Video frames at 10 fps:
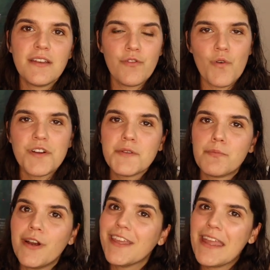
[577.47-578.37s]
of course,
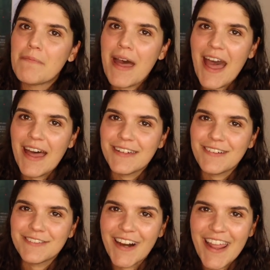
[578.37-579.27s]
Breaking Bad,
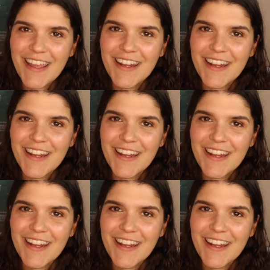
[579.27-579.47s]
right?